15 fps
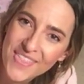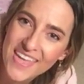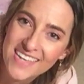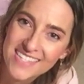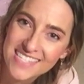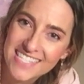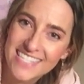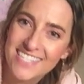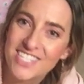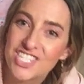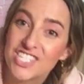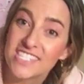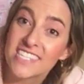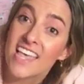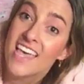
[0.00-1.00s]
that
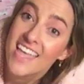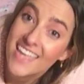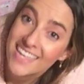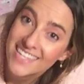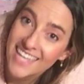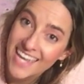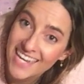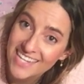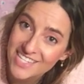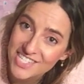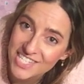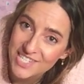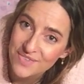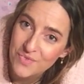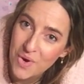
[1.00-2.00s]
teaches
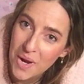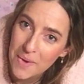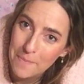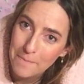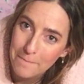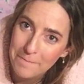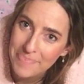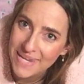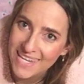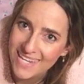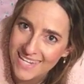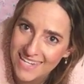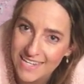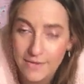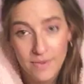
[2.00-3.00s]

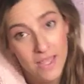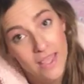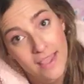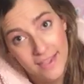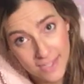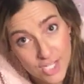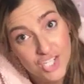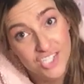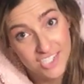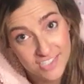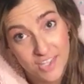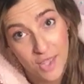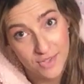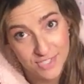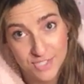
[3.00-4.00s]
KG1B. She's
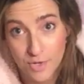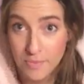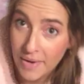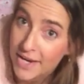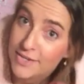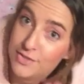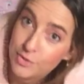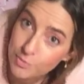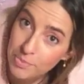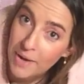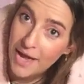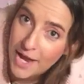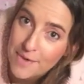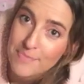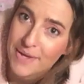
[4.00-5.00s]
also my
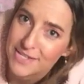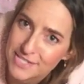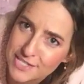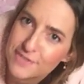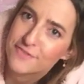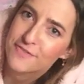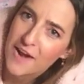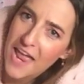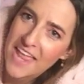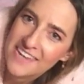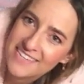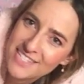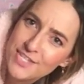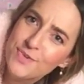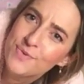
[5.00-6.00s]
Dubai best
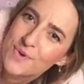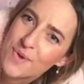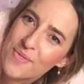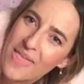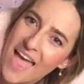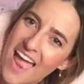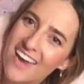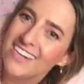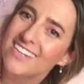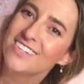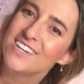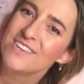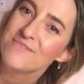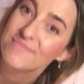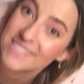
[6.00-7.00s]
friend. You know that, her
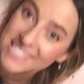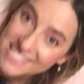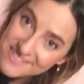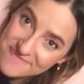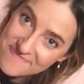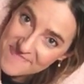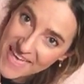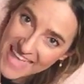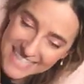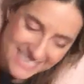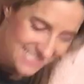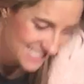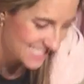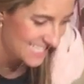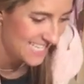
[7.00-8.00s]
and Miss
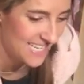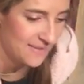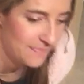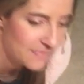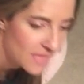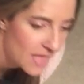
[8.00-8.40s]
Betsy.